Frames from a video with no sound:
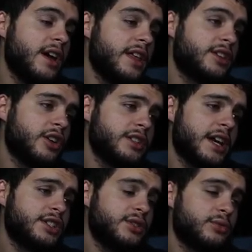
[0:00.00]
This card's
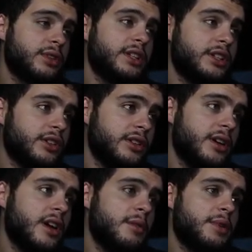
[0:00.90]
actually really good
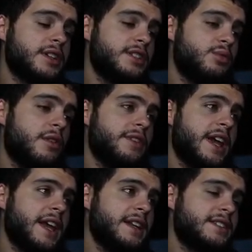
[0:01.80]
because he will have an
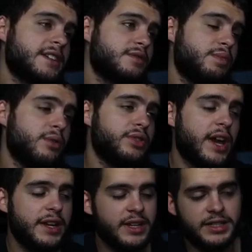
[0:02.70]
86 speed with
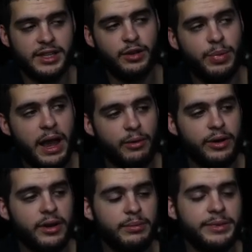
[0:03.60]
90 excel powered
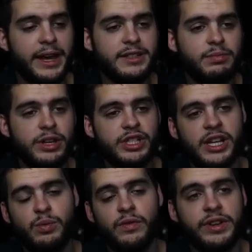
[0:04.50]
up, not to mention that
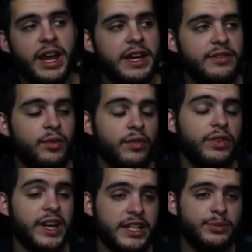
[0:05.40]
he will have a 94
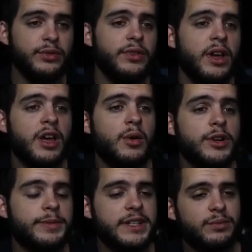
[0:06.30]
finesse move,
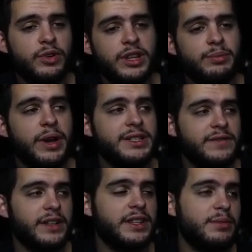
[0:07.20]
which makes him one of the best, if
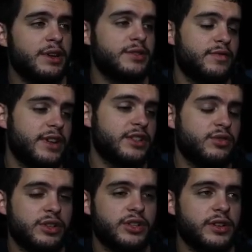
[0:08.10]
not the best, finesse
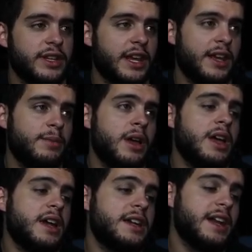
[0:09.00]
rusher in the game.
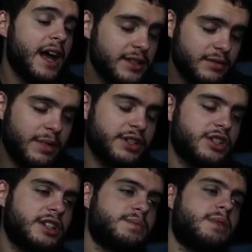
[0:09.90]
Not to
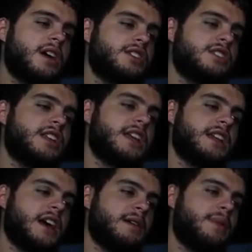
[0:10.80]
mention his block shed is an
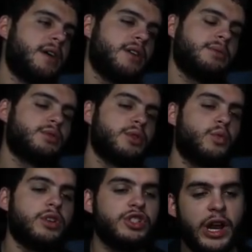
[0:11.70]
89 powered up, so with
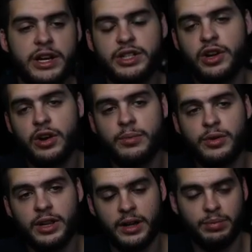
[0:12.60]
one strategy card
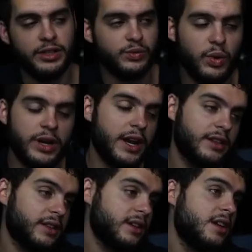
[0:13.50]
upgrade, like a plus one
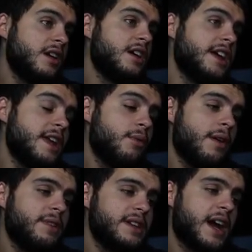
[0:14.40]
anything, he will
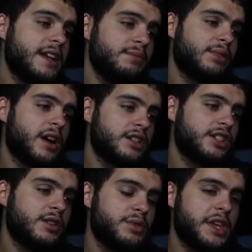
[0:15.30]
have a 90 block
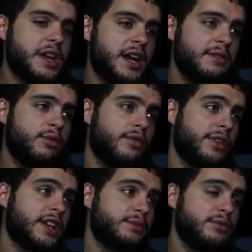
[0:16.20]
shed with a 94
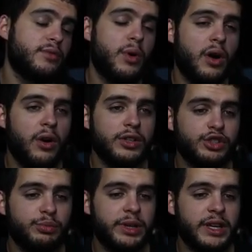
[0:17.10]
finesse move while
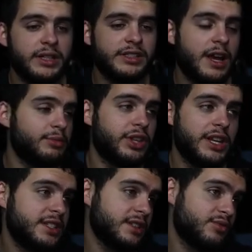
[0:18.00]
also being
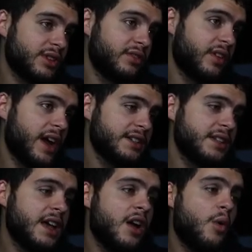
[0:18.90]
simultaneously really fast
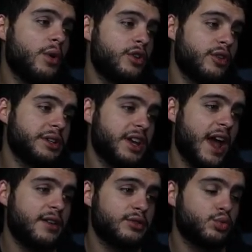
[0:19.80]
with great
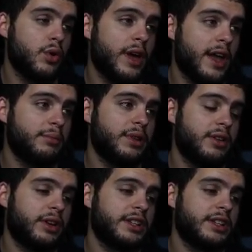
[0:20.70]
tackles, will, and play rec.